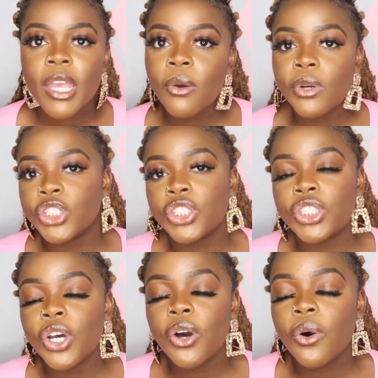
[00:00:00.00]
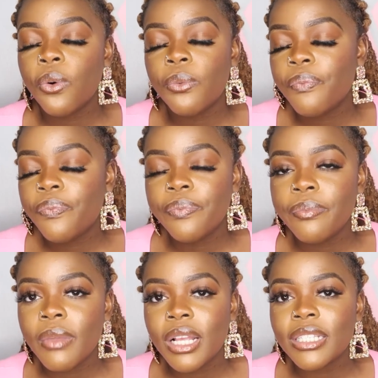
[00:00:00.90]
was just so,
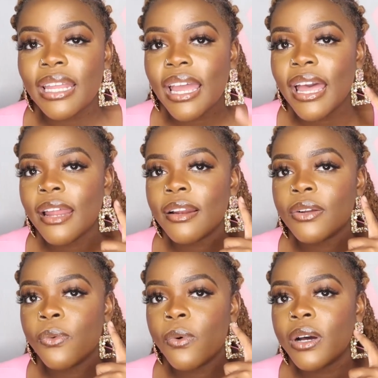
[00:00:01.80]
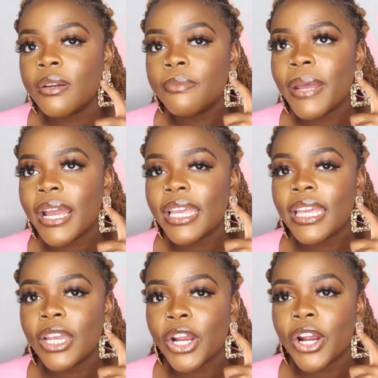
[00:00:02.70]
like I had one back
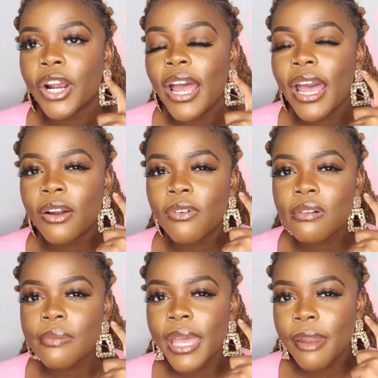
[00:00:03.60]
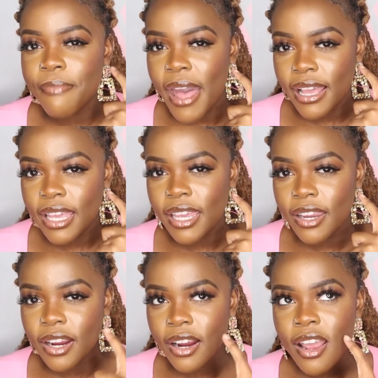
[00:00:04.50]
here, I had a rubber band back
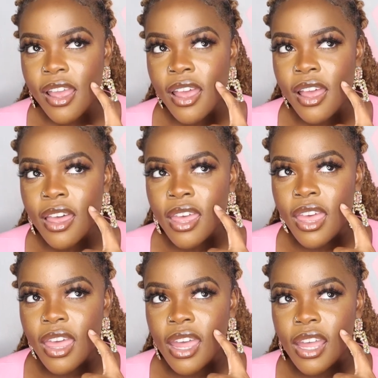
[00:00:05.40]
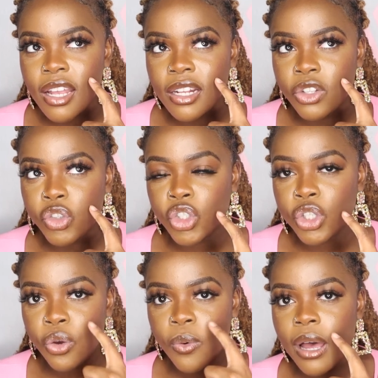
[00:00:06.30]
here and
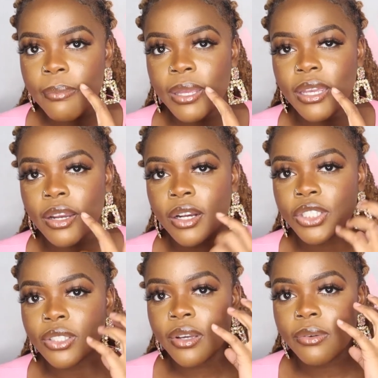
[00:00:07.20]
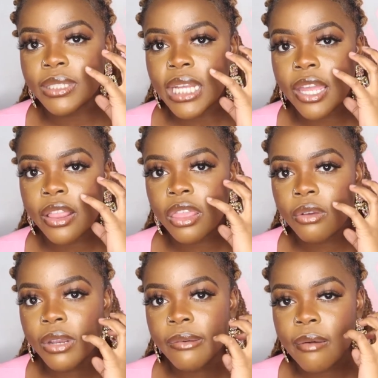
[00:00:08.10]
2 up here, so it was like
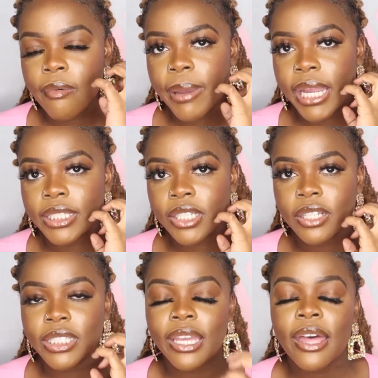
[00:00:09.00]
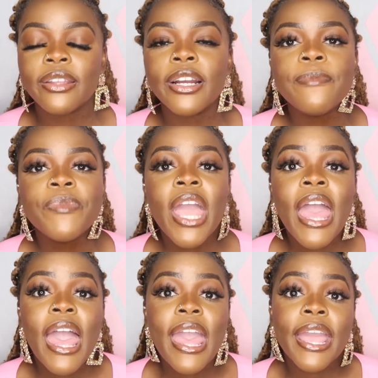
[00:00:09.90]
3 rubber bands all together.
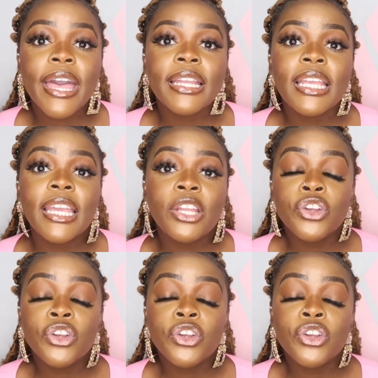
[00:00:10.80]
And in